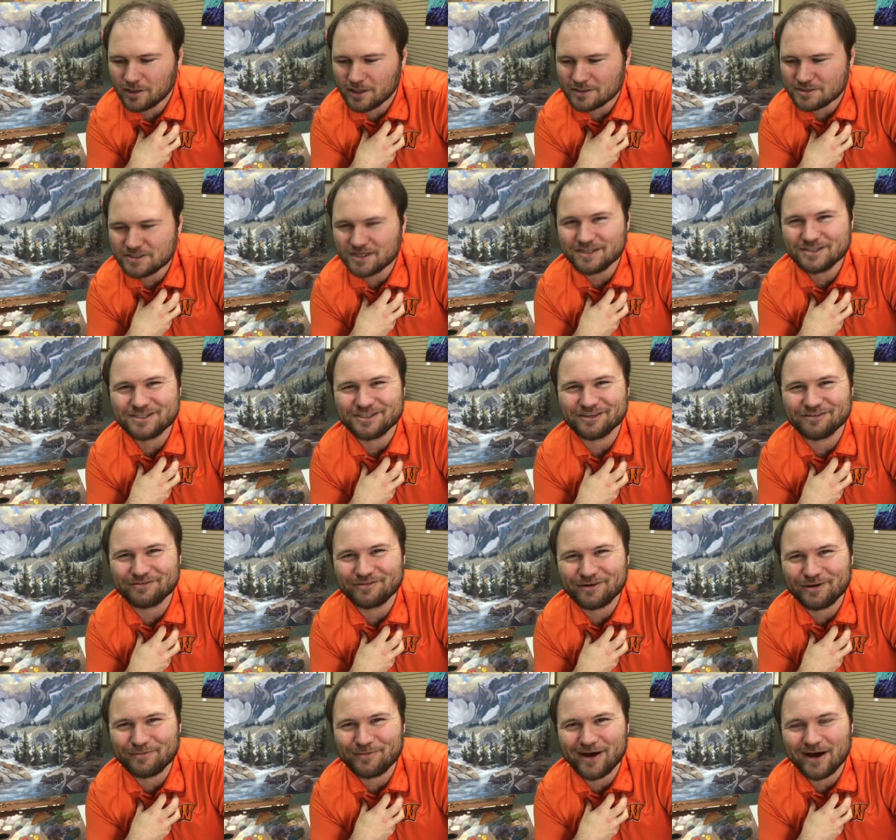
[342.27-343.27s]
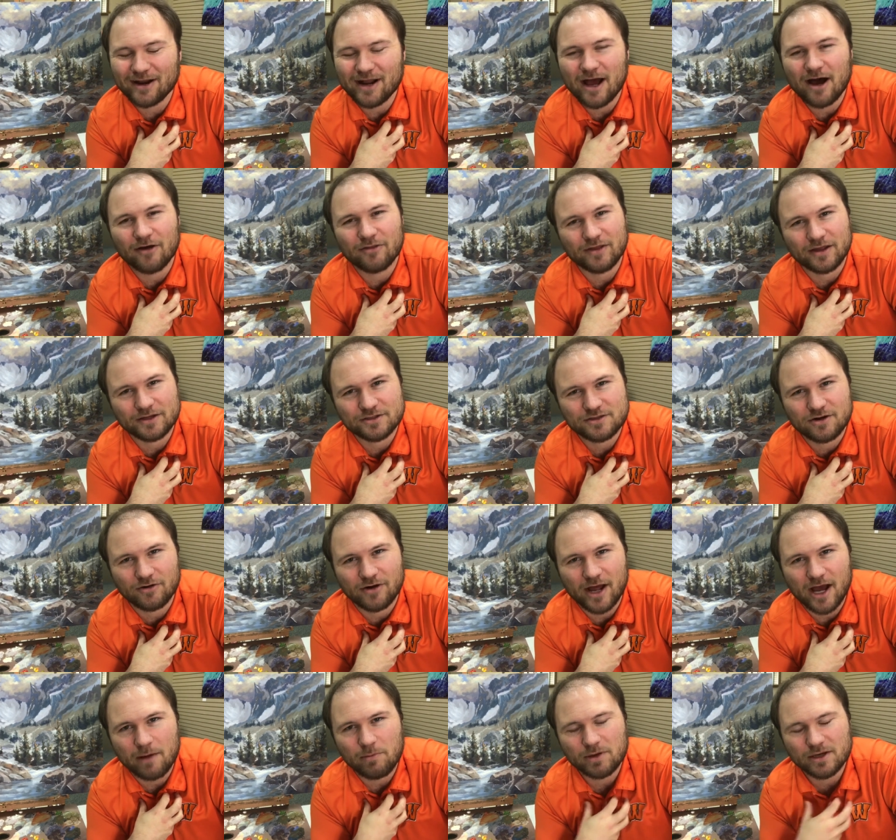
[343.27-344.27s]
sensitive about how things turn
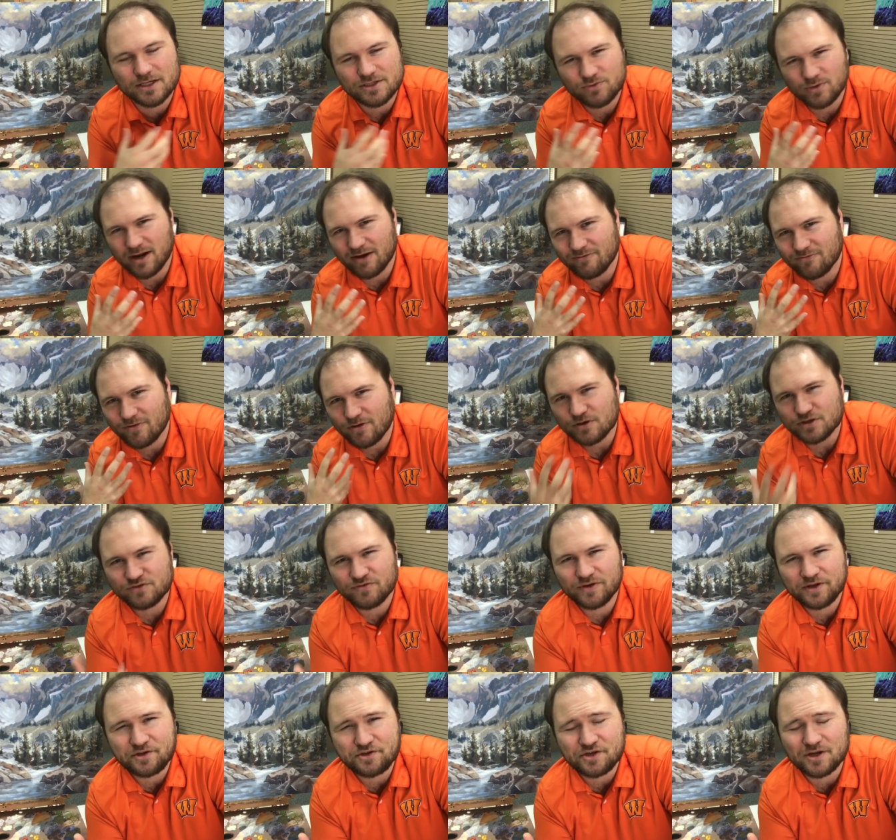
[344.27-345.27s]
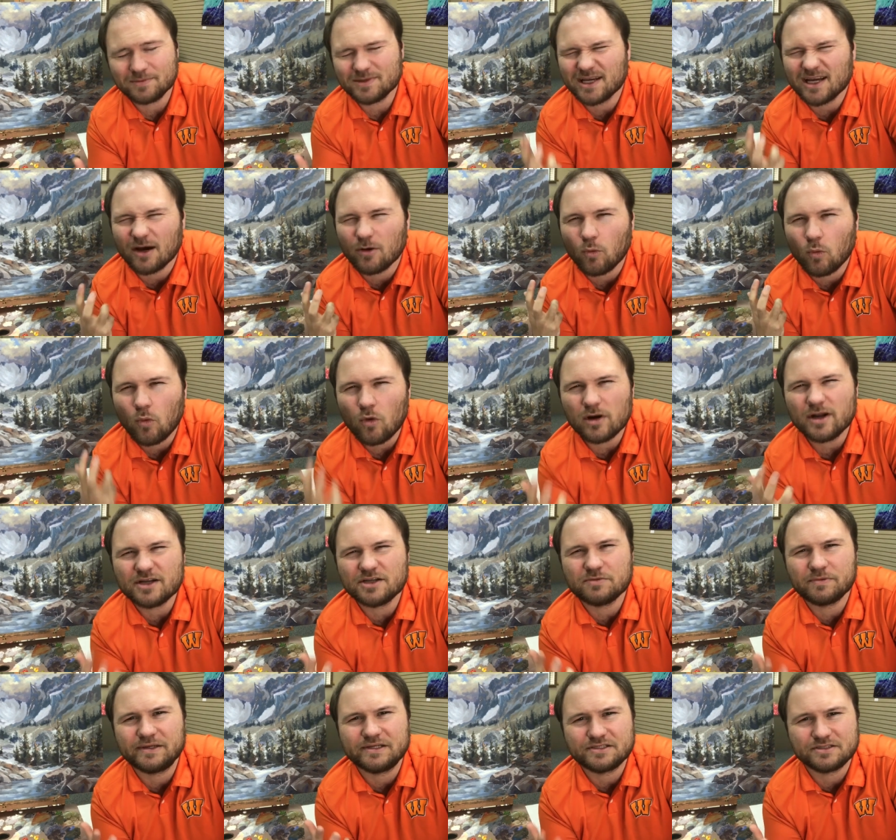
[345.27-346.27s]
out, because when I first finish something, I want it
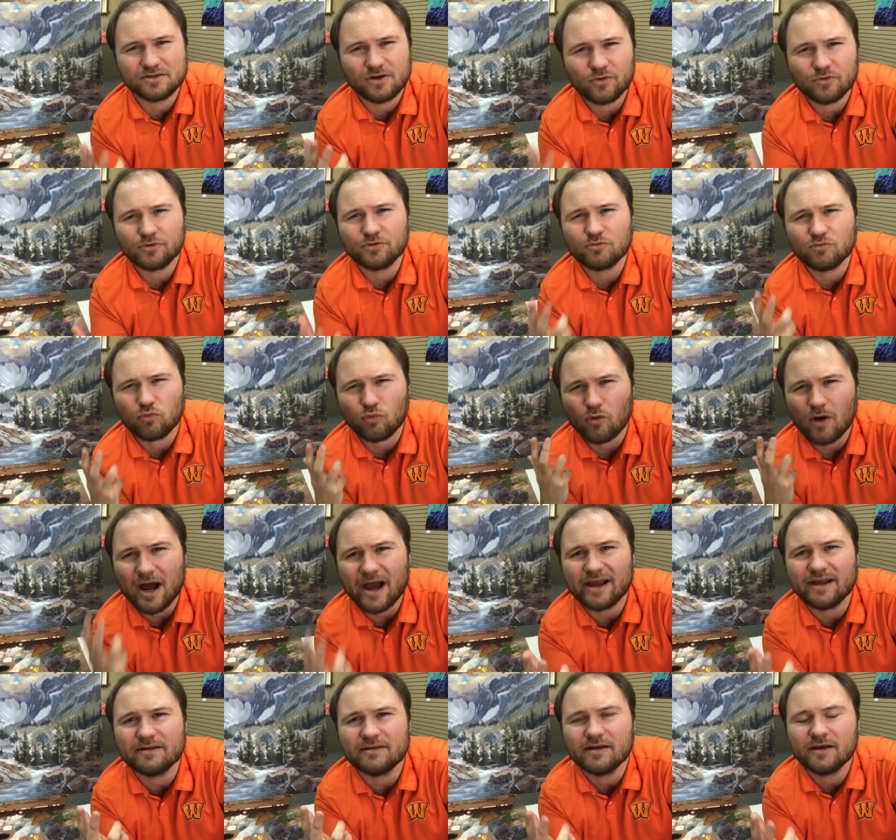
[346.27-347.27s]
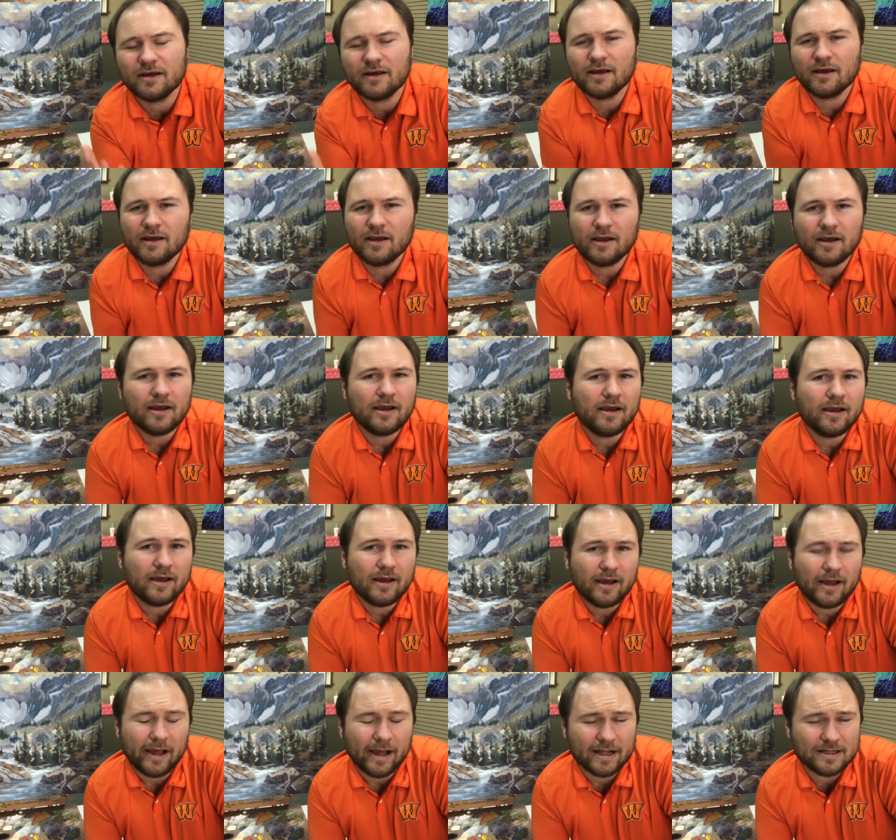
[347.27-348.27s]
to be so right,
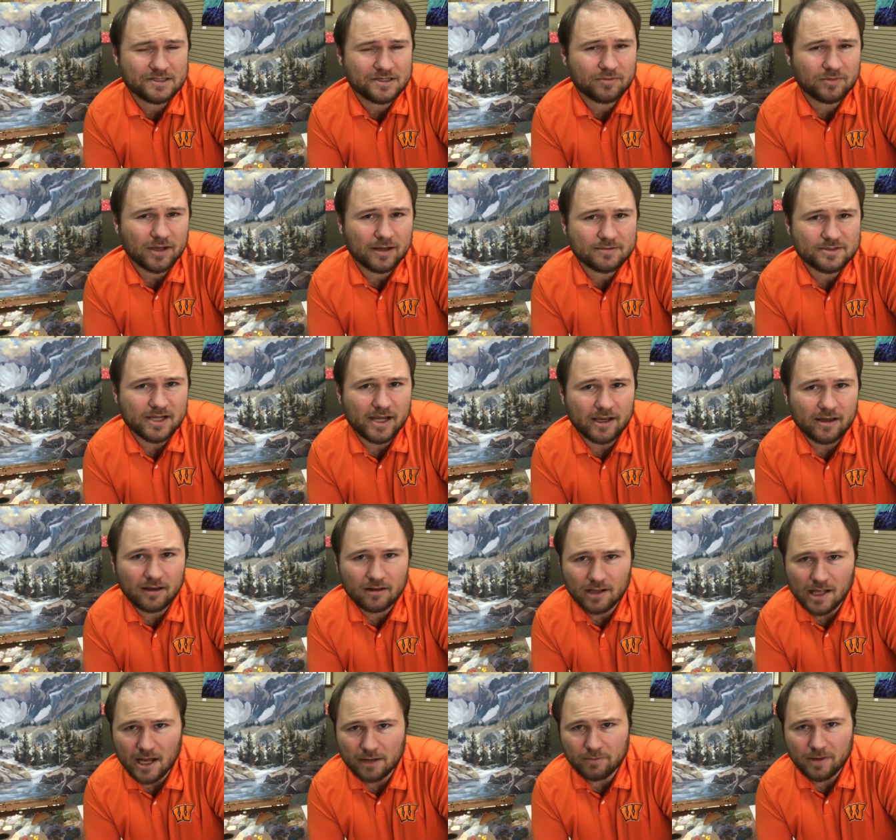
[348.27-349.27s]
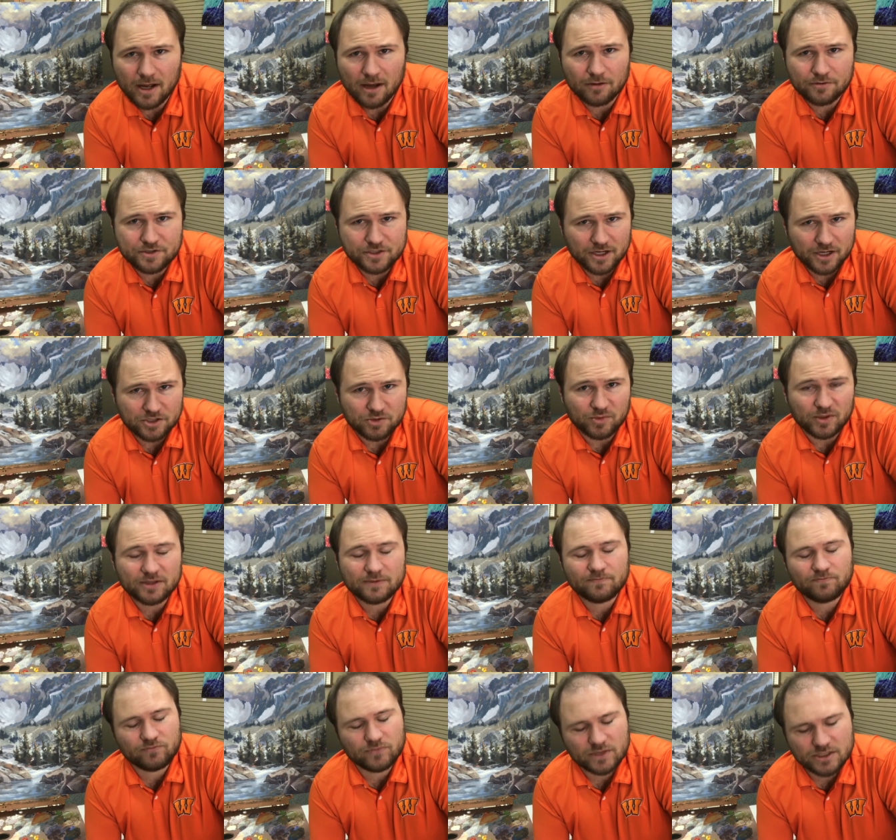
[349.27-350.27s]
and sometimes that can cloud my own judgment.
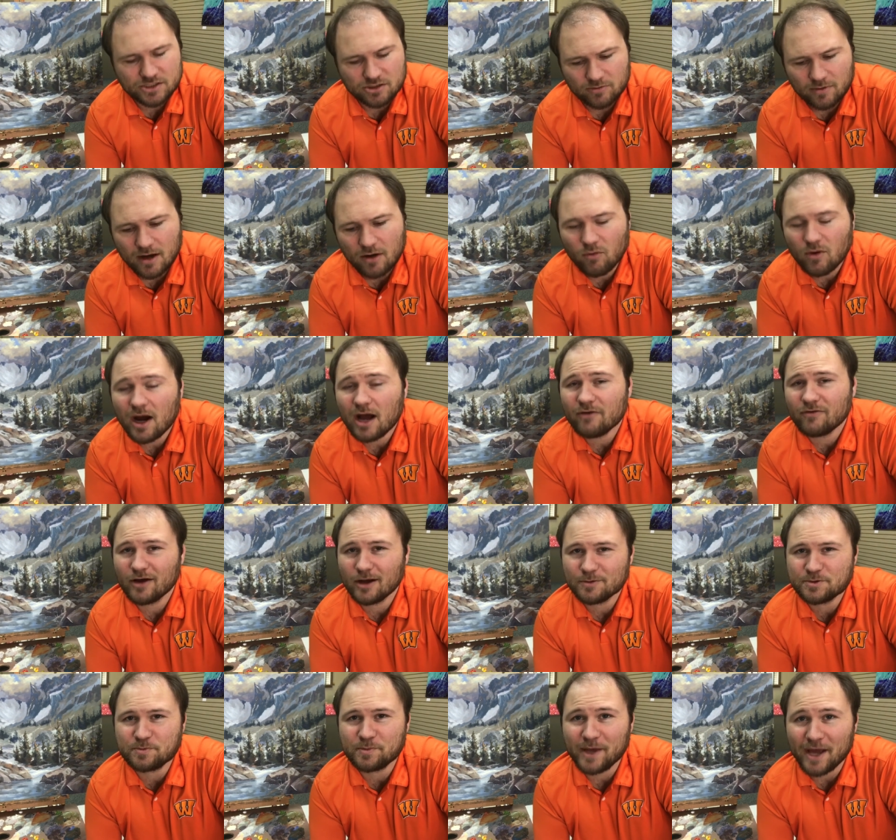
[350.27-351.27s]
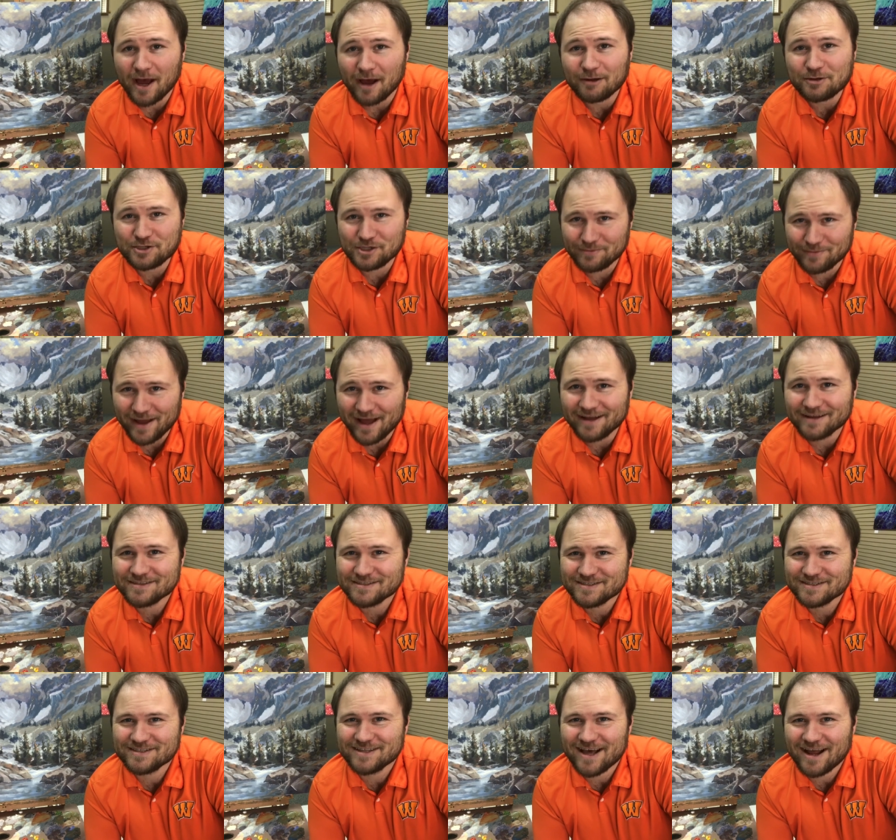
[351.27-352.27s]
So my wife helps me out. She
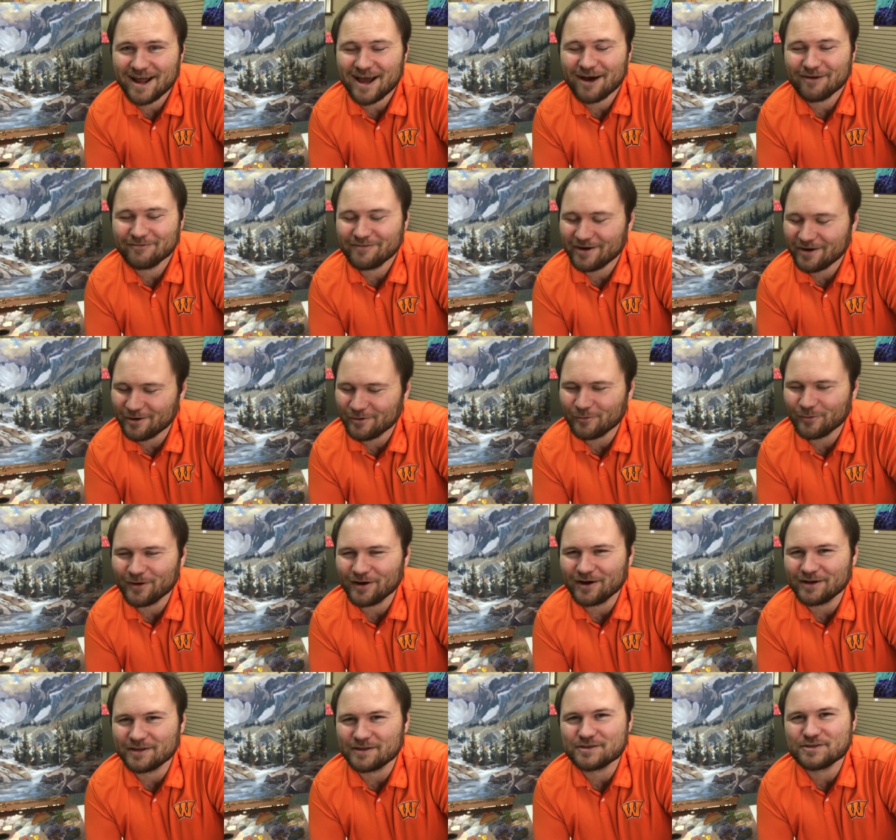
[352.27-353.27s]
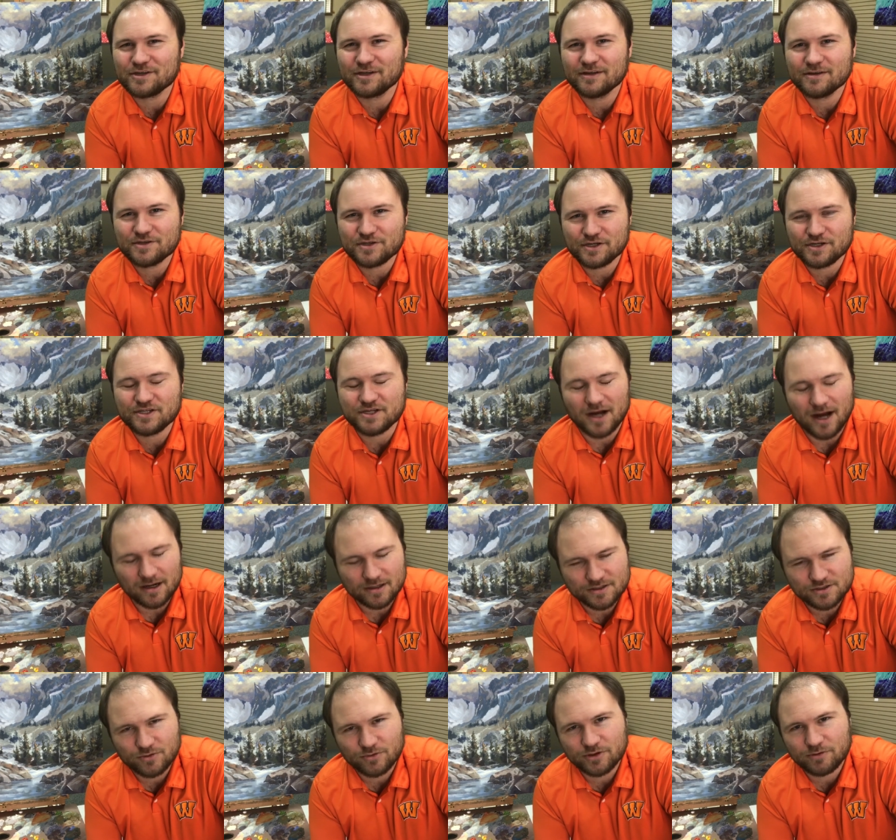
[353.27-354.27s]
balances that out very well, and she's
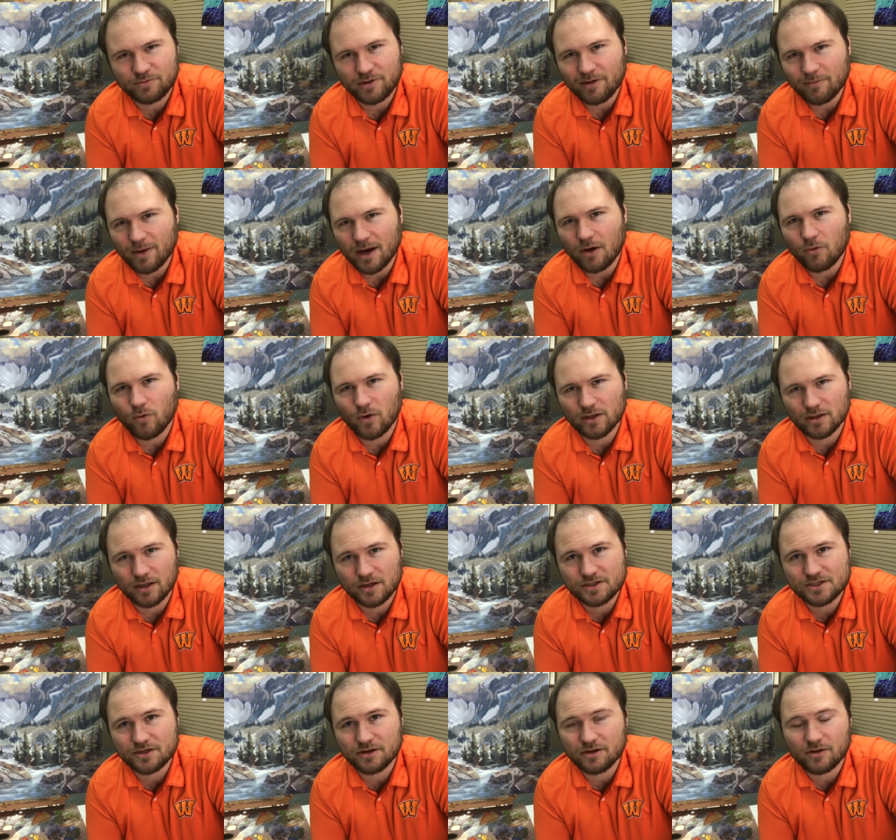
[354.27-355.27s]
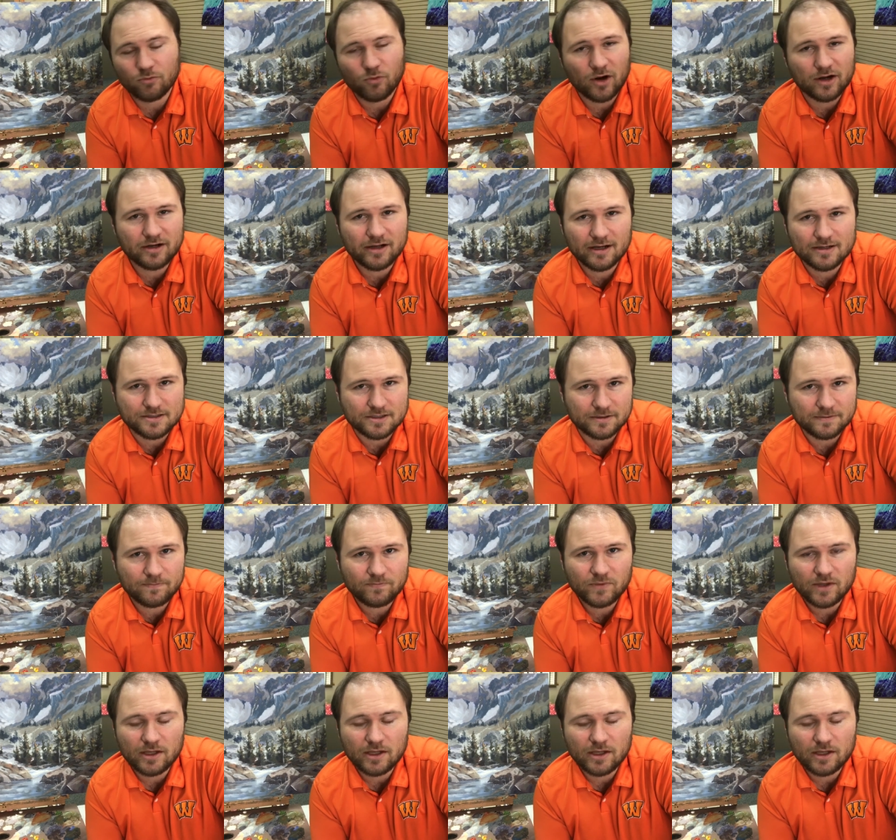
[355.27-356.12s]
honest with me about what looks good and what doesn't.